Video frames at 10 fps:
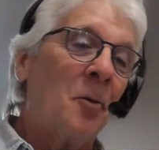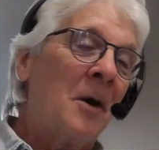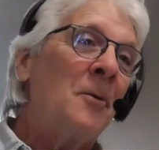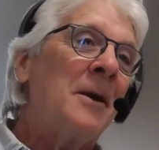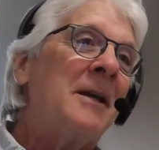
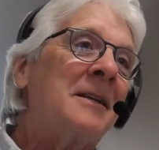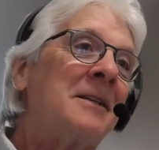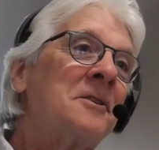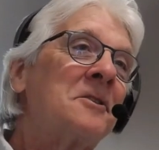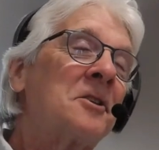way we get
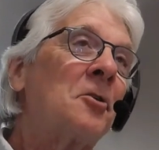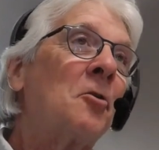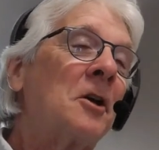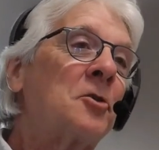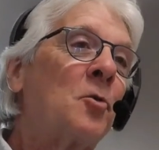to
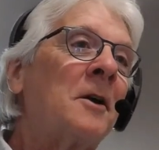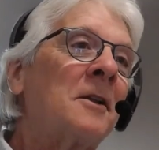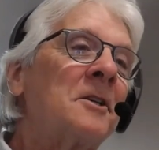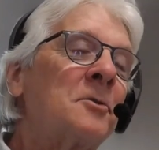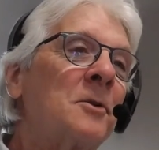zero as
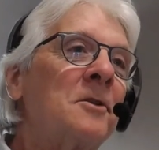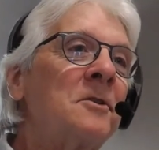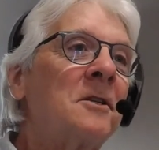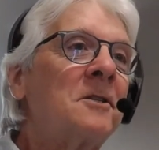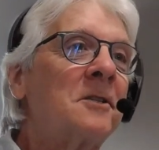quickly as we
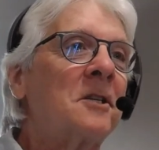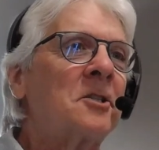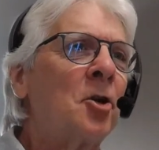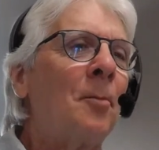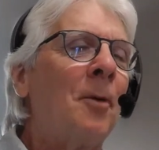use the
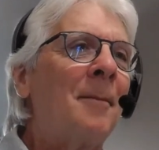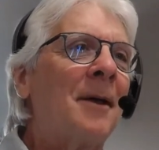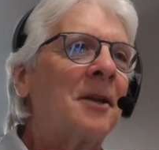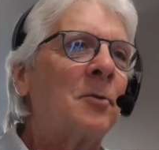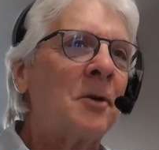snowball
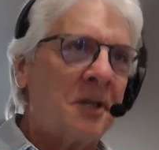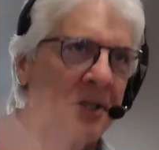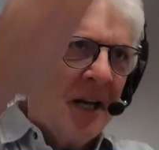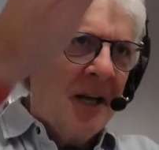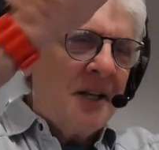method, which
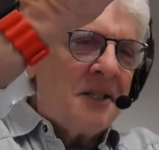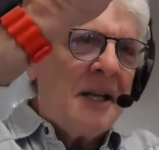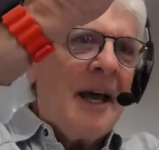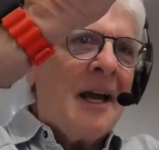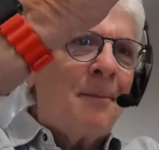is, let's
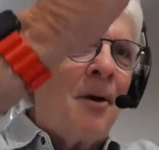say I add up